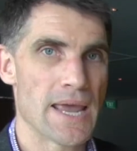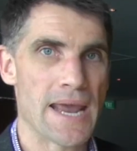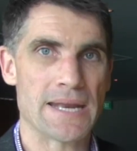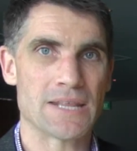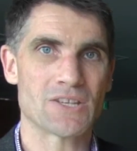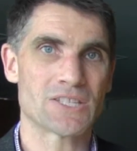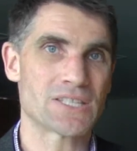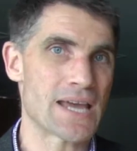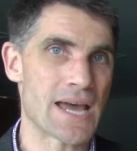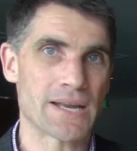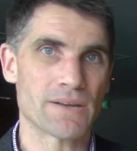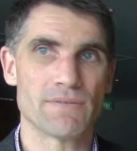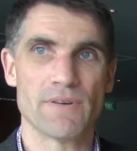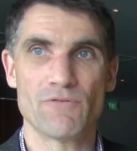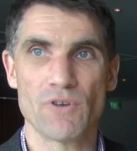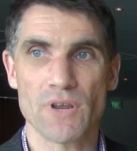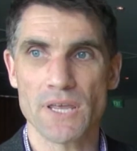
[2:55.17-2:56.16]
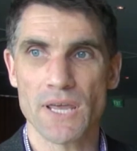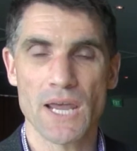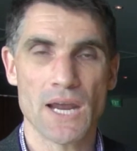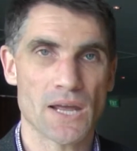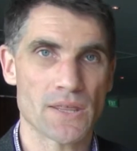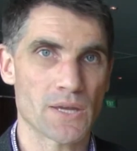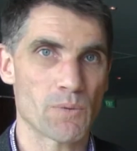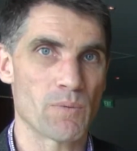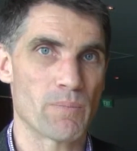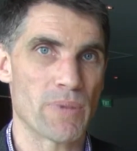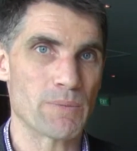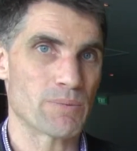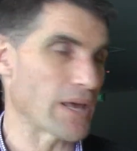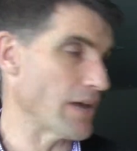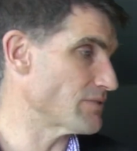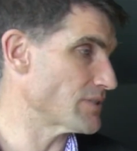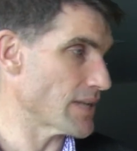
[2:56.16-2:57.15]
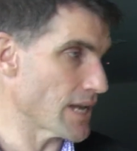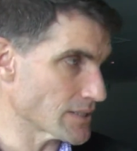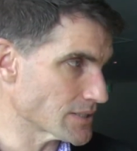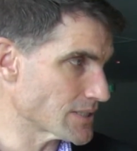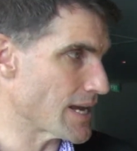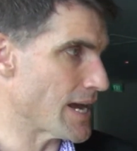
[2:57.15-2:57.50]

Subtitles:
And at the start of every year, I think when people have sales